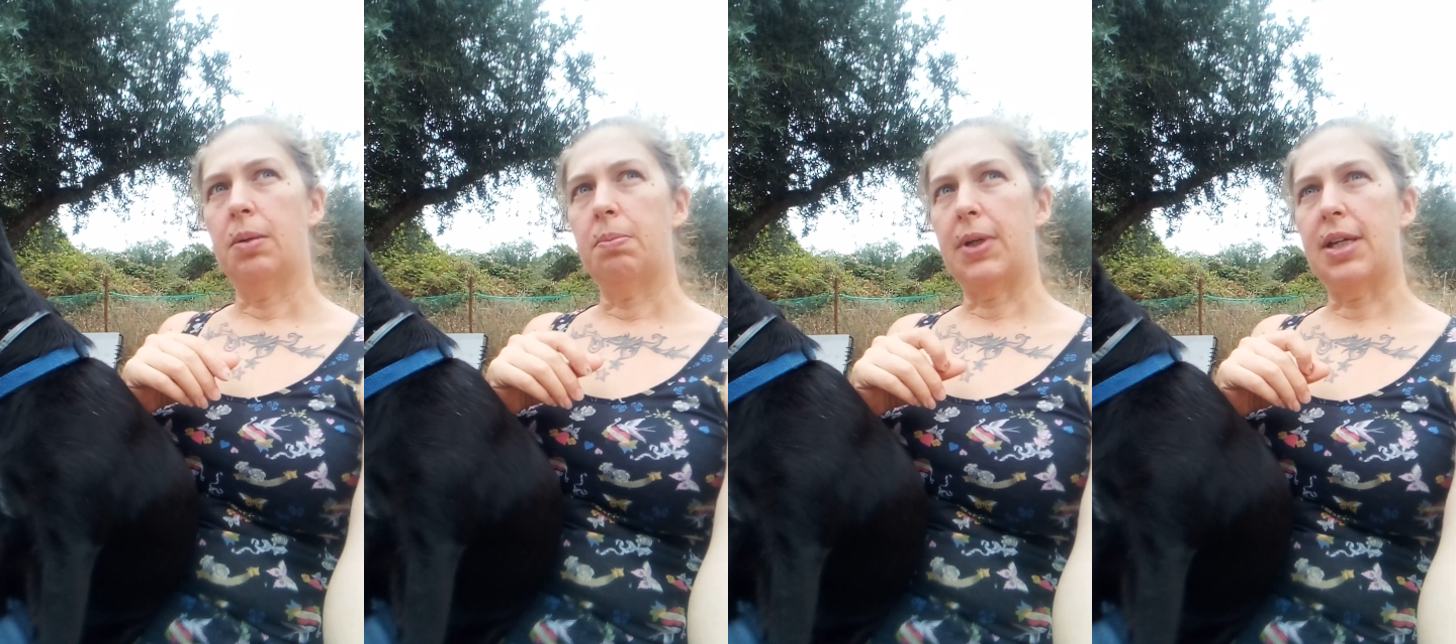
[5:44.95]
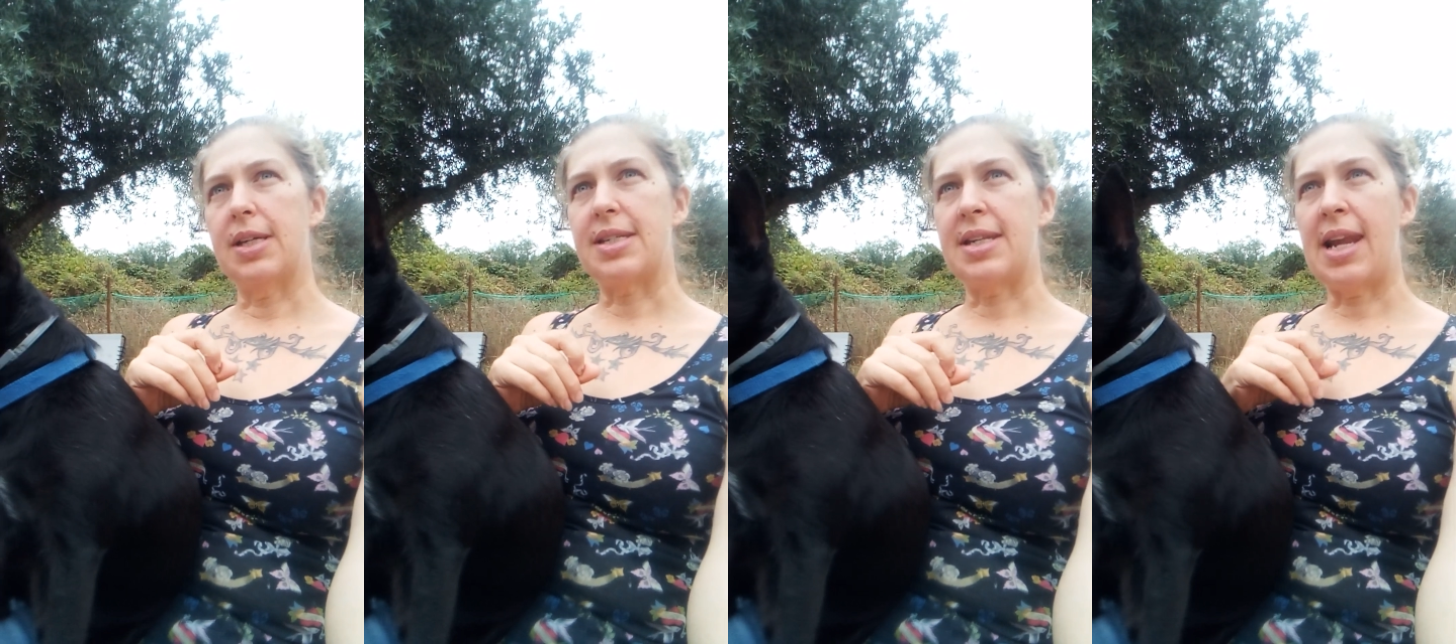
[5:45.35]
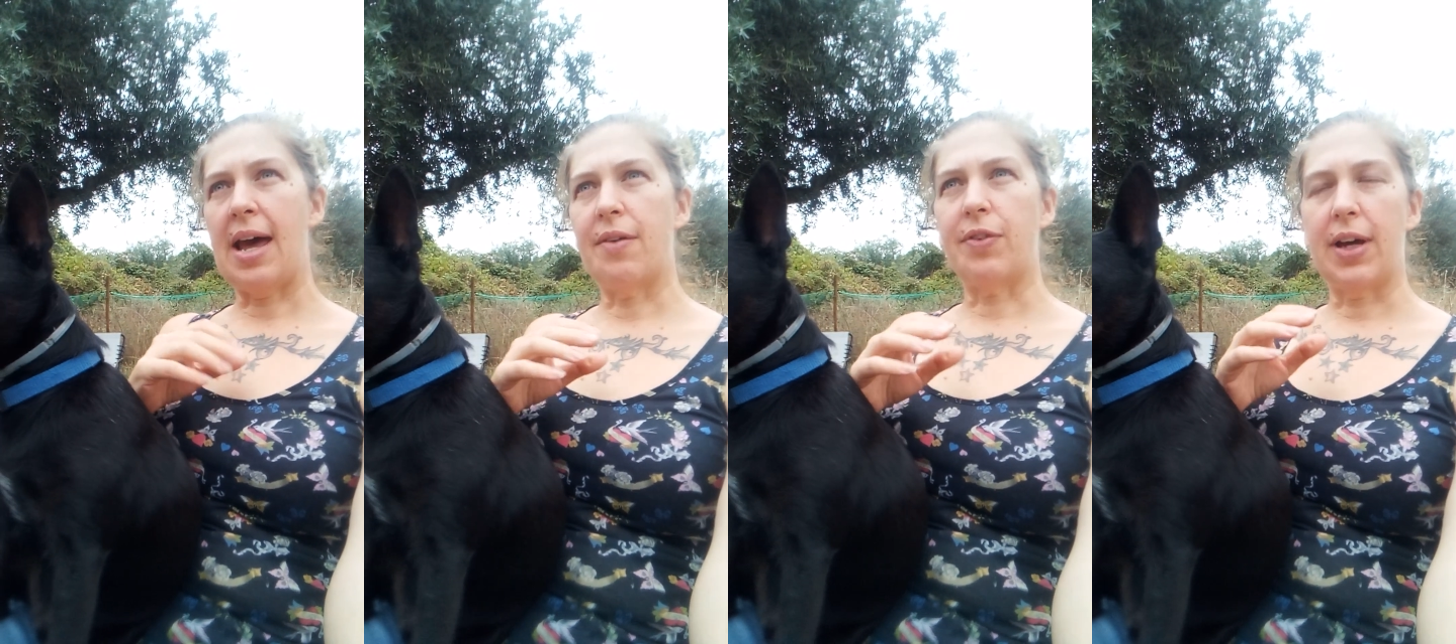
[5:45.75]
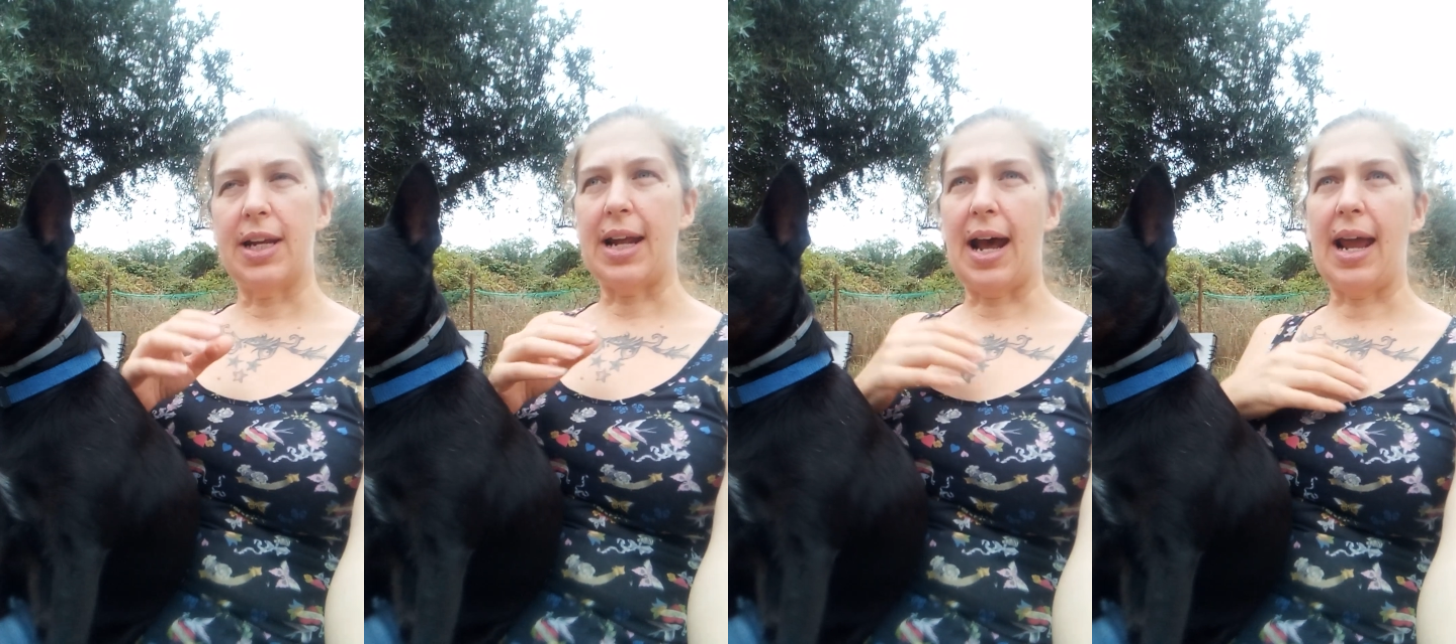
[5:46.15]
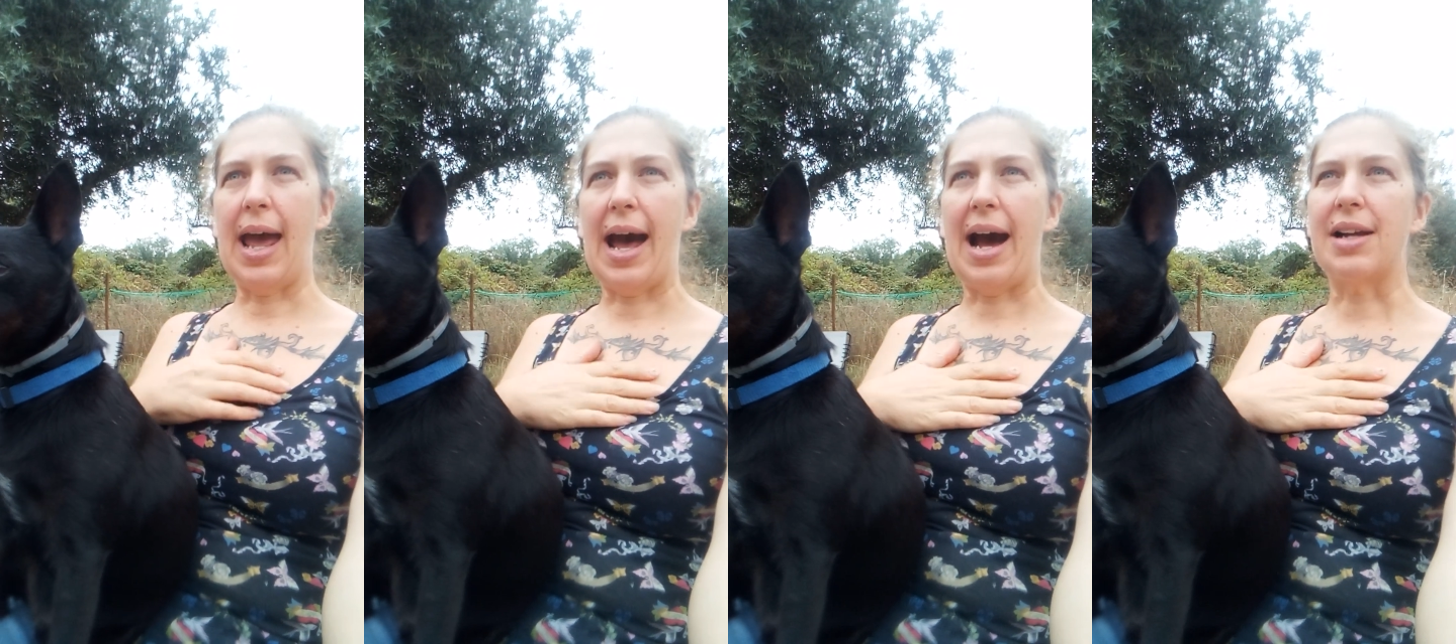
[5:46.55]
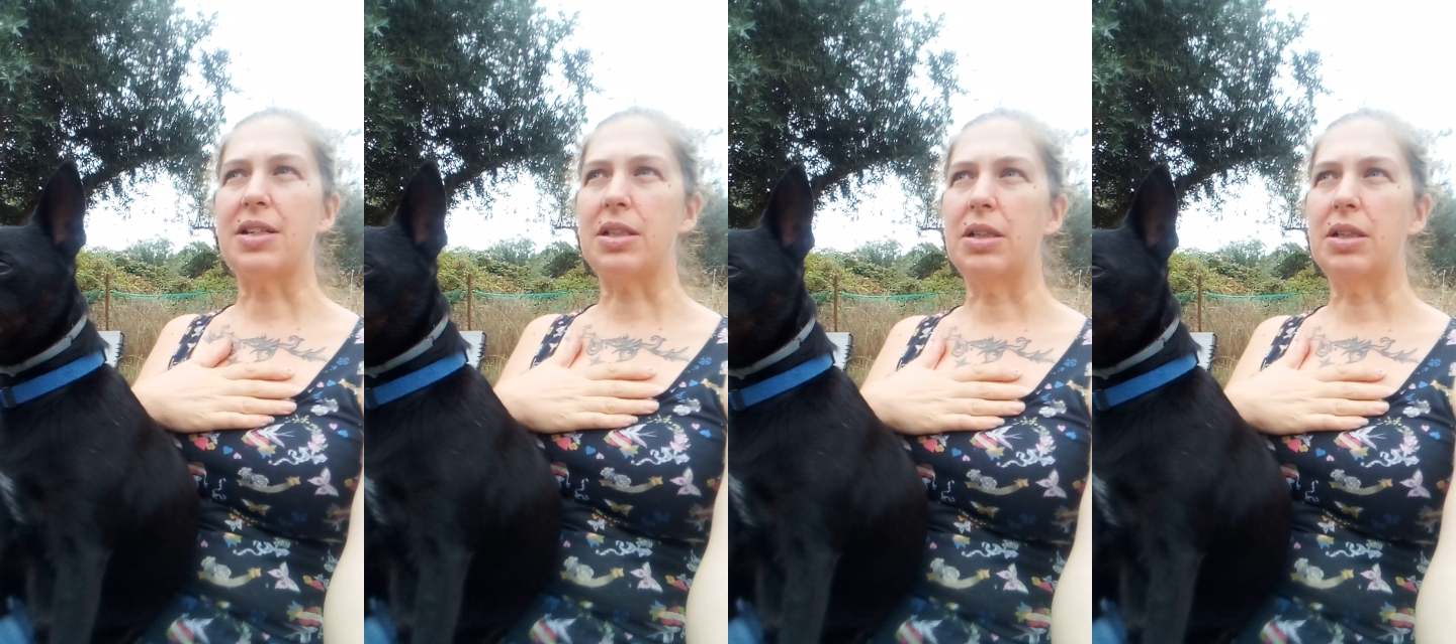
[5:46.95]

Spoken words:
because never had I had